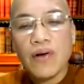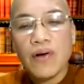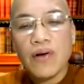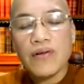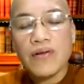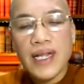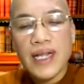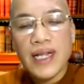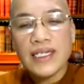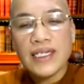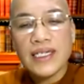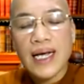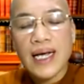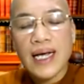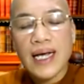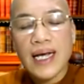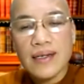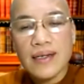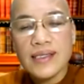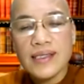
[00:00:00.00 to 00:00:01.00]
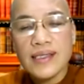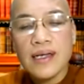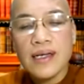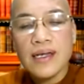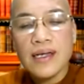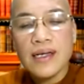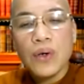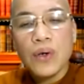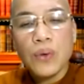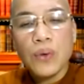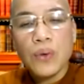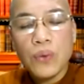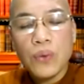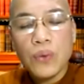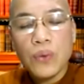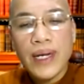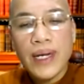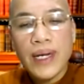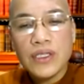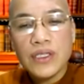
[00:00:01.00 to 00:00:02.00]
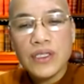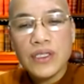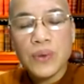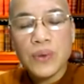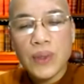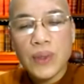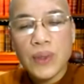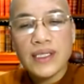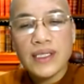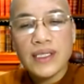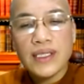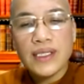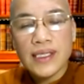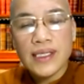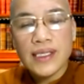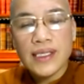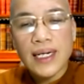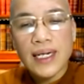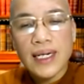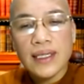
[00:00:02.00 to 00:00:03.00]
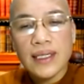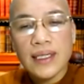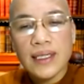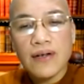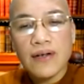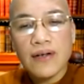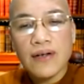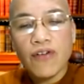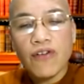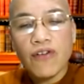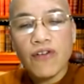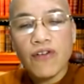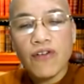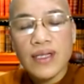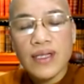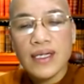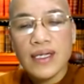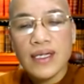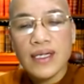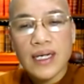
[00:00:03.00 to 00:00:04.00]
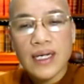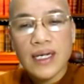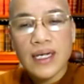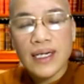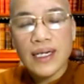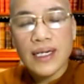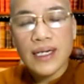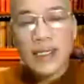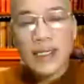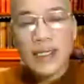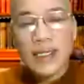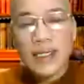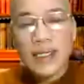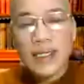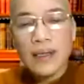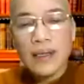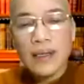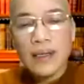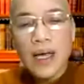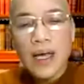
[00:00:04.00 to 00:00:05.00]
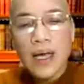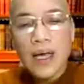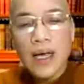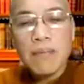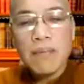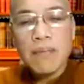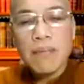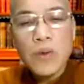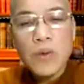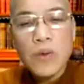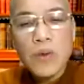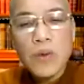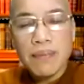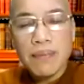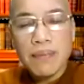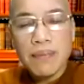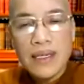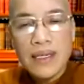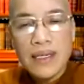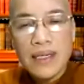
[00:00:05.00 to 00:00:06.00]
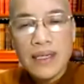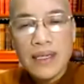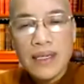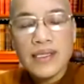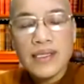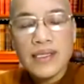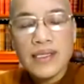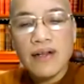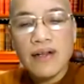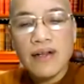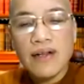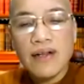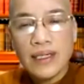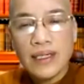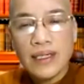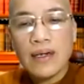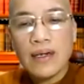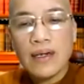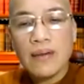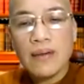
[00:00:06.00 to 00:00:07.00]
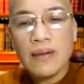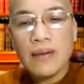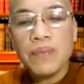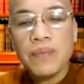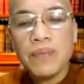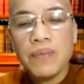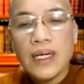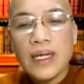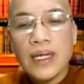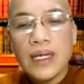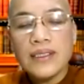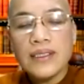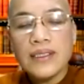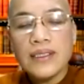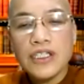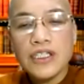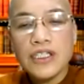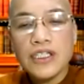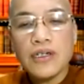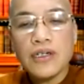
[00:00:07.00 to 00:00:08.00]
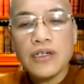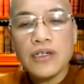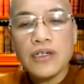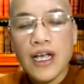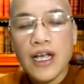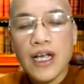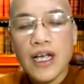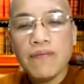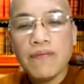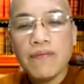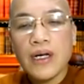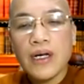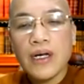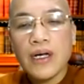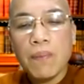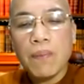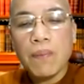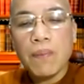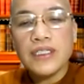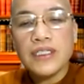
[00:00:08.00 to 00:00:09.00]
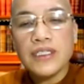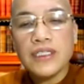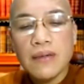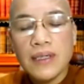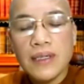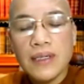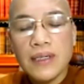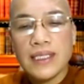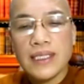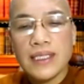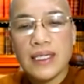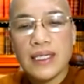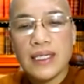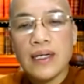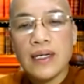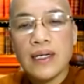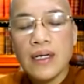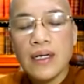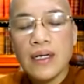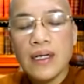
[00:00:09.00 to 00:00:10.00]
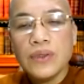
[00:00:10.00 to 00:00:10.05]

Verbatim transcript: audience like us who went to Sri Lanka for further studies. And most of the nuns in Vietnam did not have the opportunity